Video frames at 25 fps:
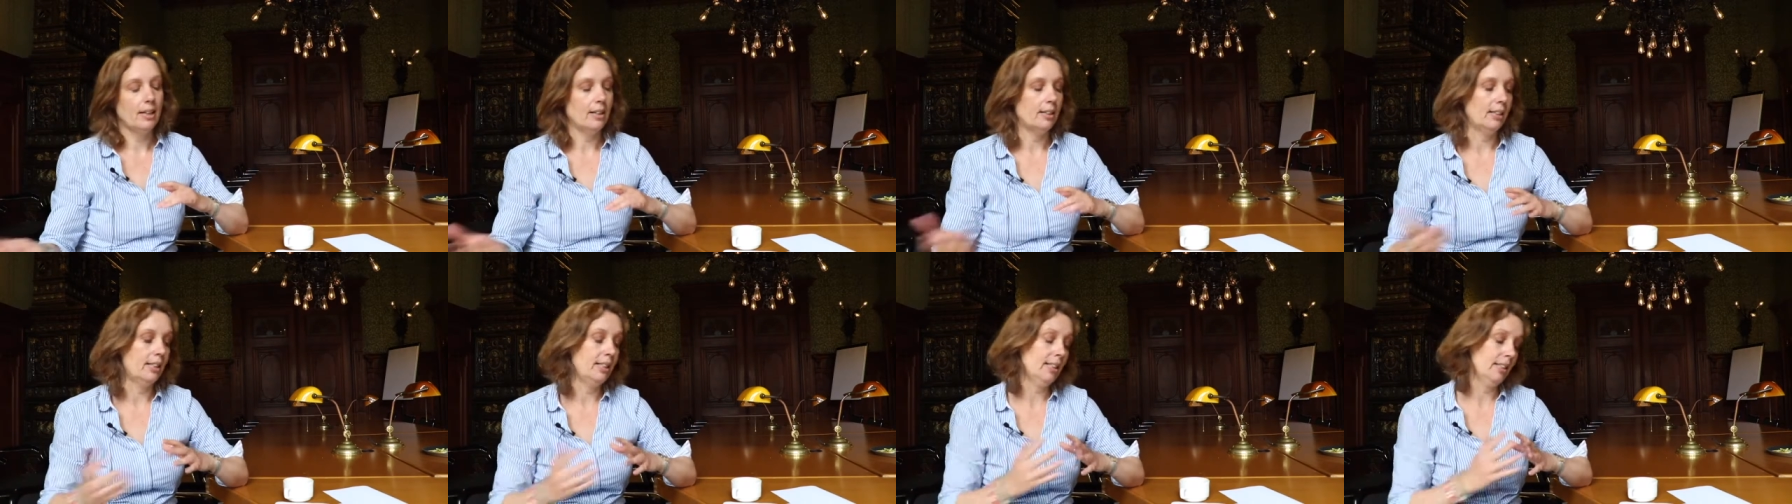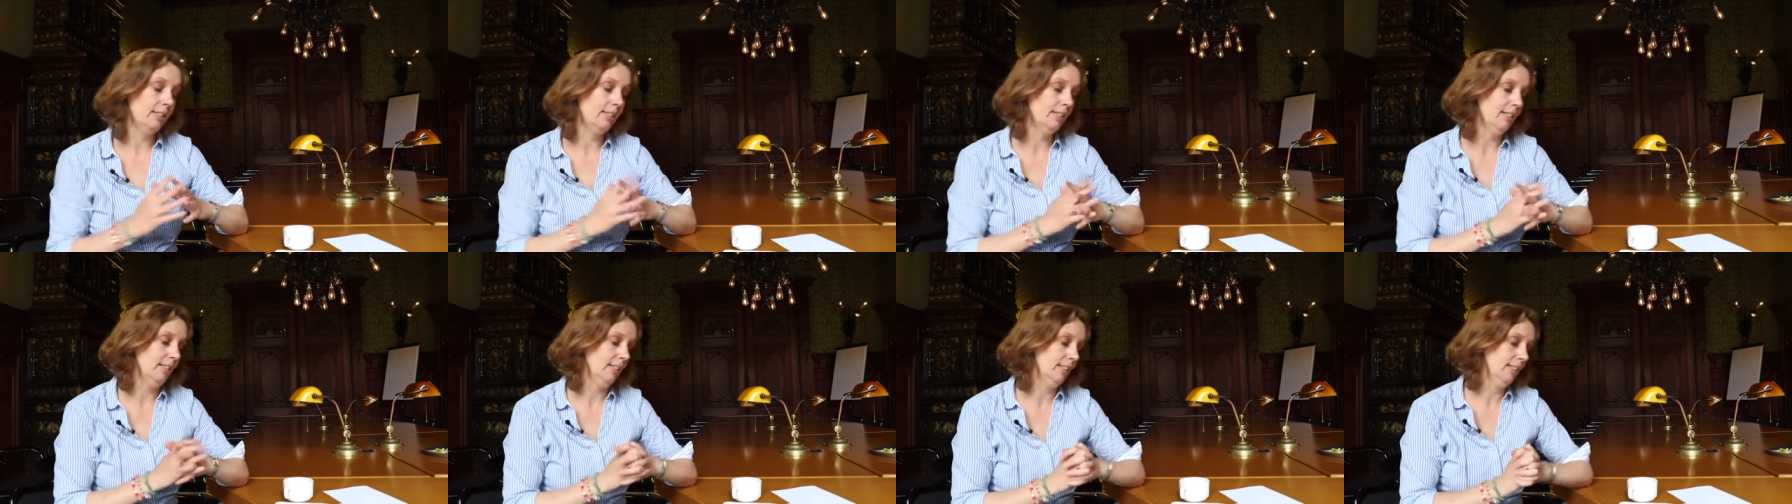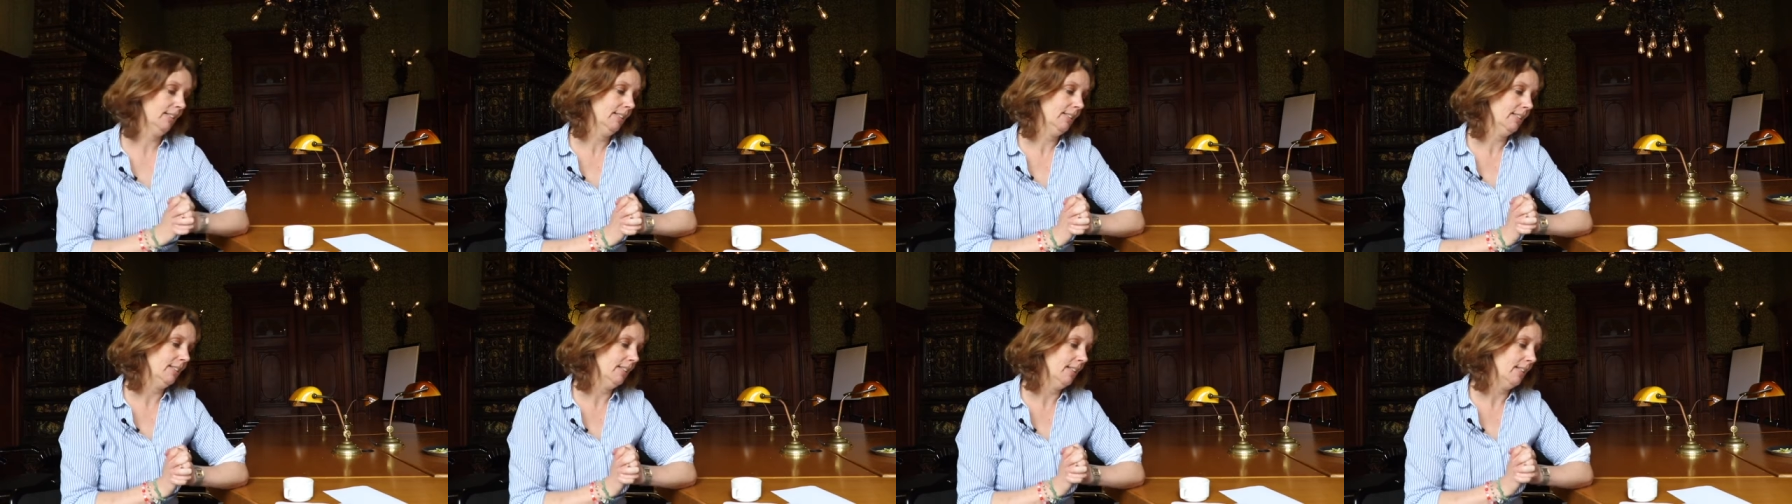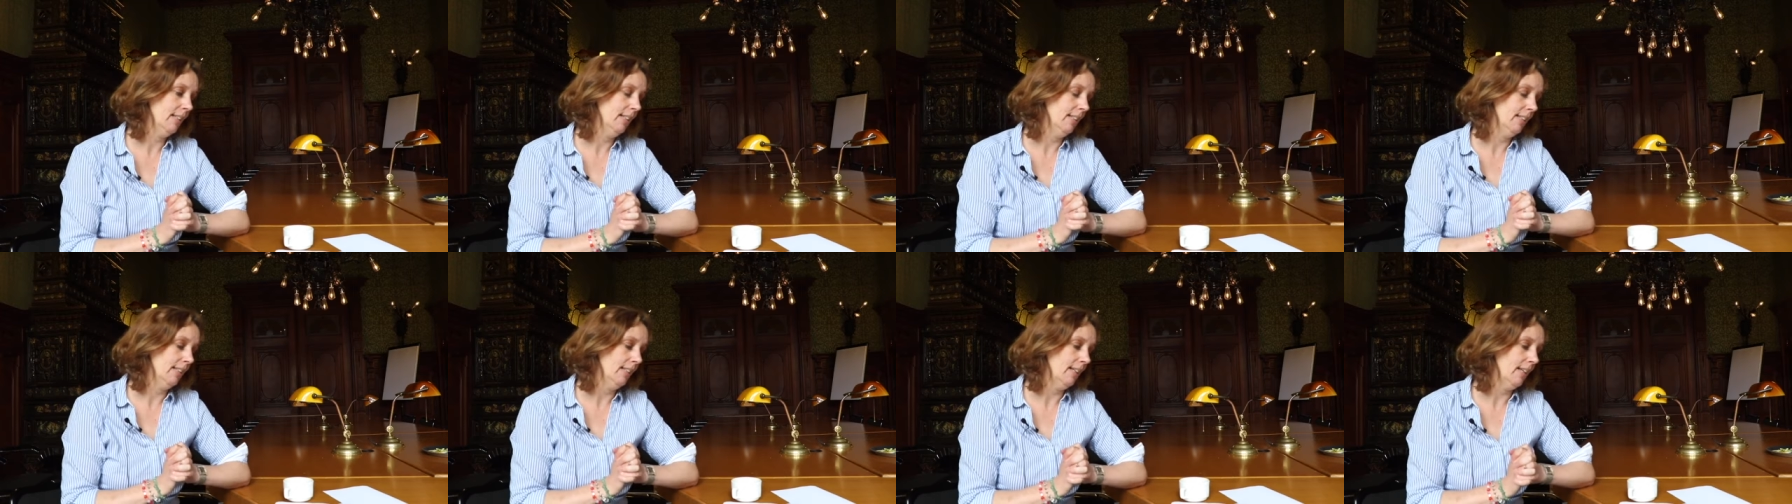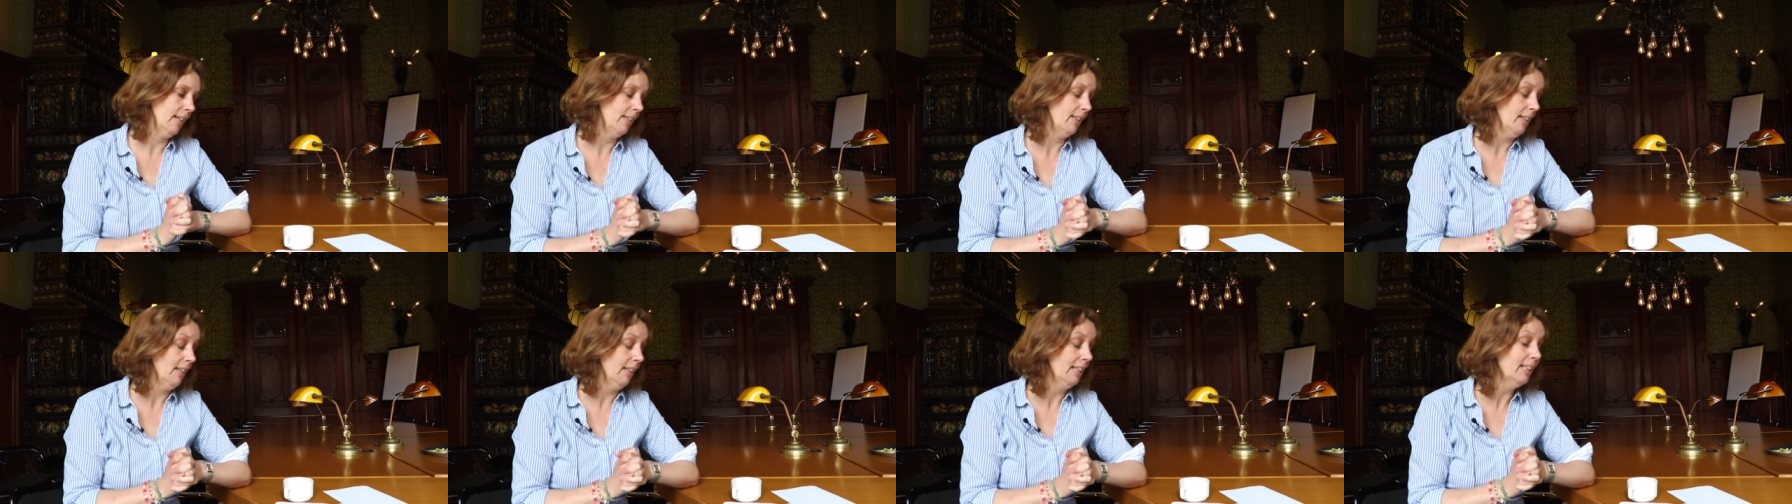Ariadne, uh,
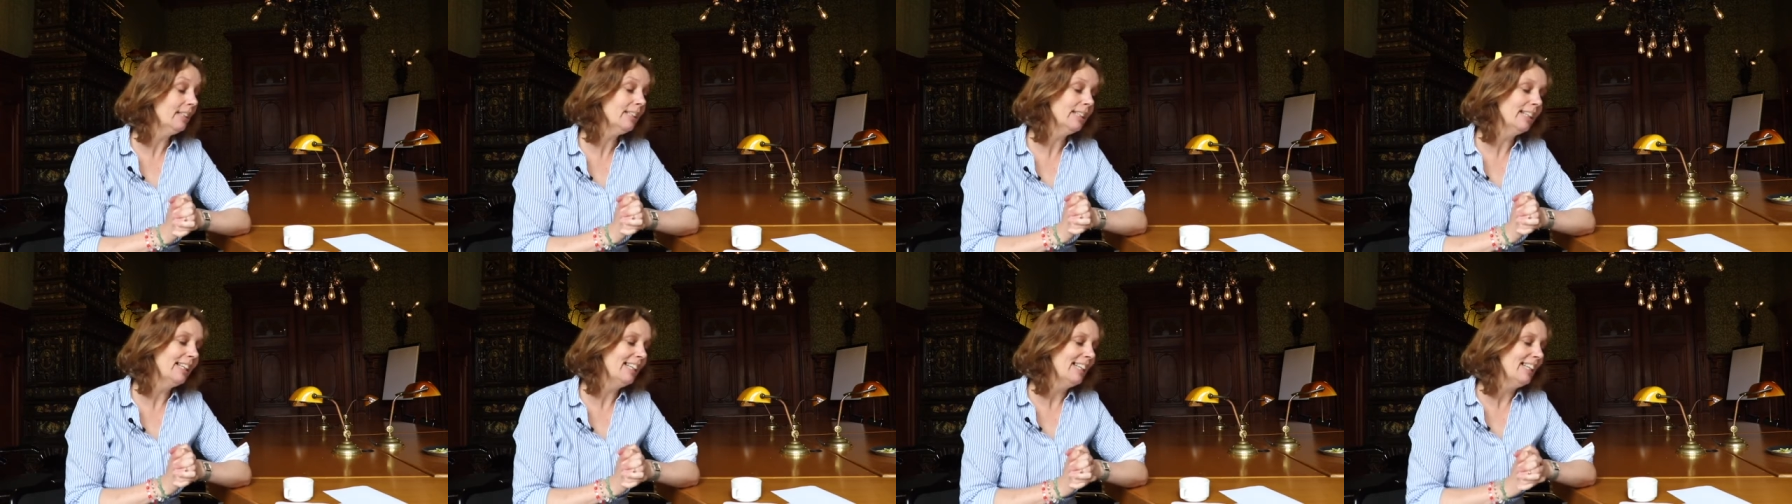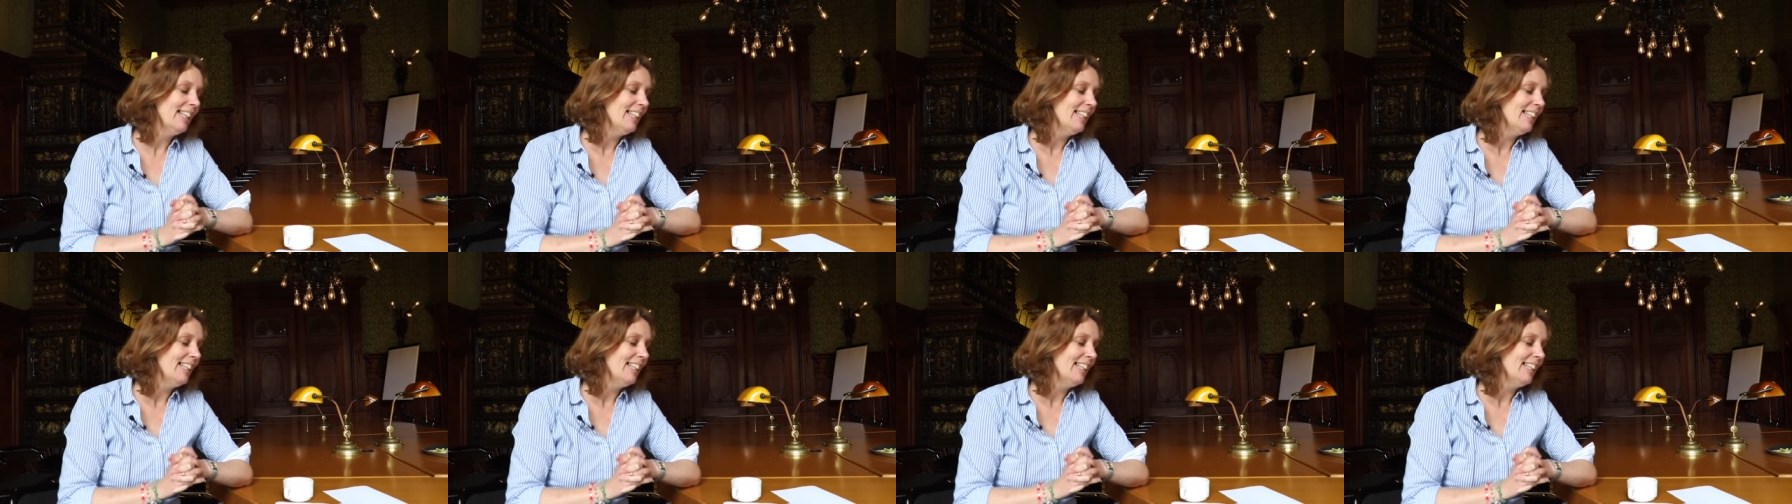I think.